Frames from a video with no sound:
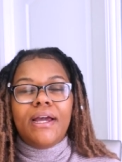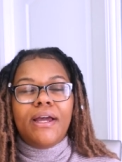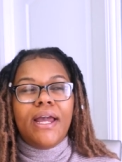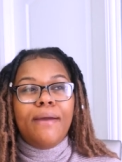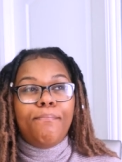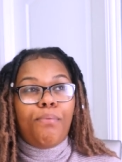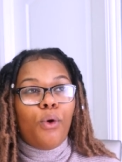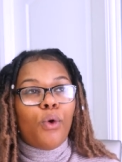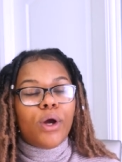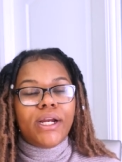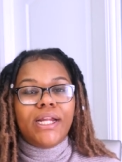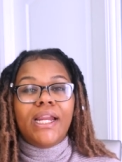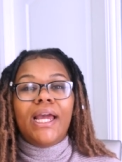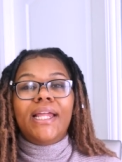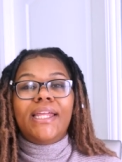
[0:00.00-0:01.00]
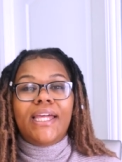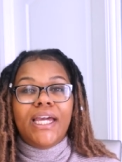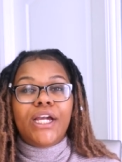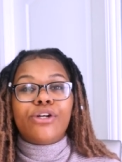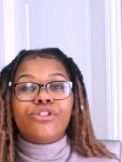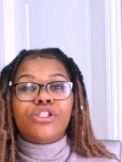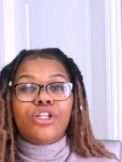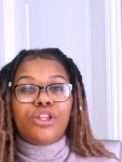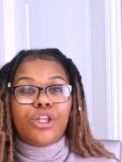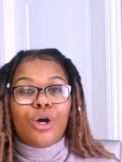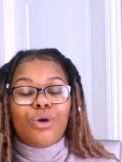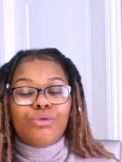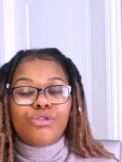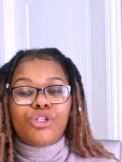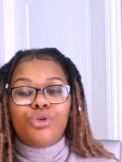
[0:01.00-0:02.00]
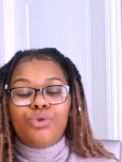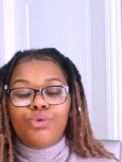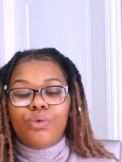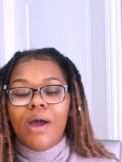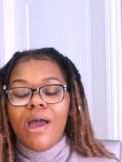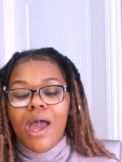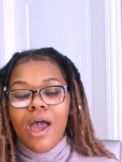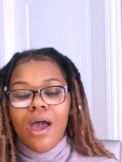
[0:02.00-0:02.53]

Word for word: important and geared to those who